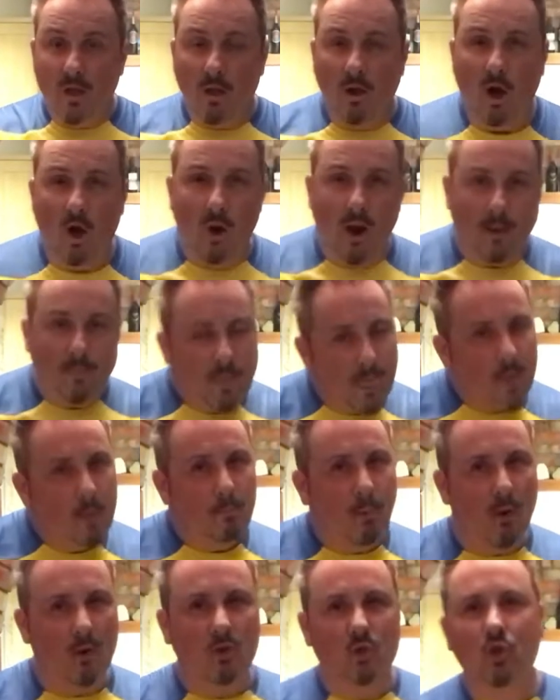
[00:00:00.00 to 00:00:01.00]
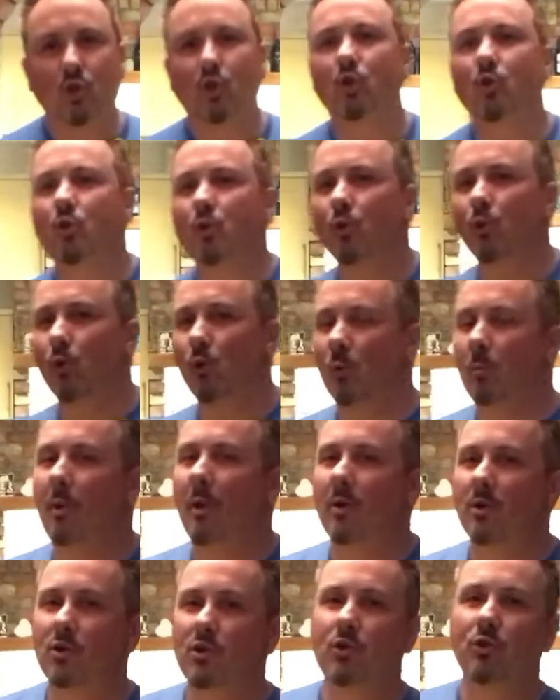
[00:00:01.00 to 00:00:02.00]
All right, part two,
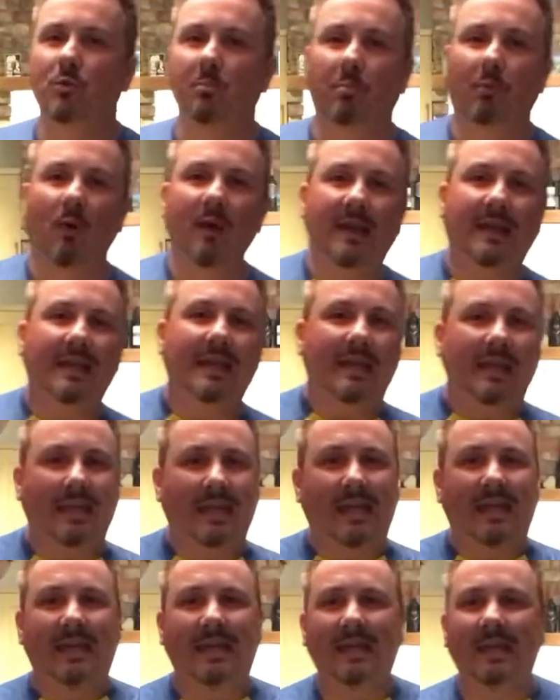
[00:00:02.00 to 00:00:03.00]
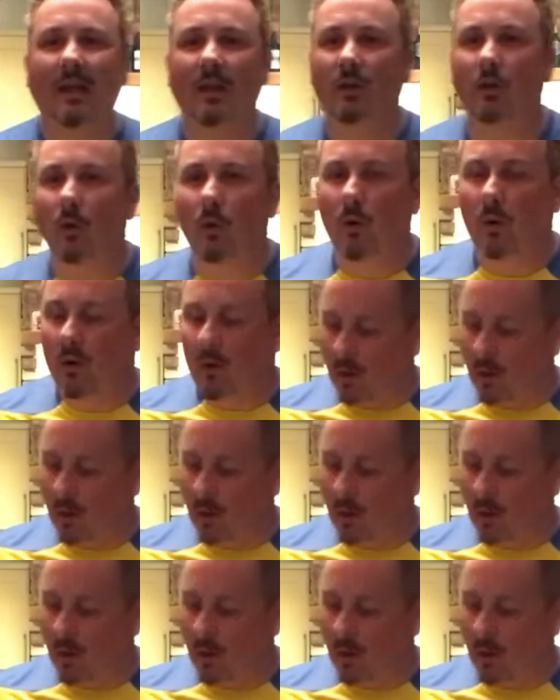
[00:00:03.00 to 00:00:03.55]
breaking in your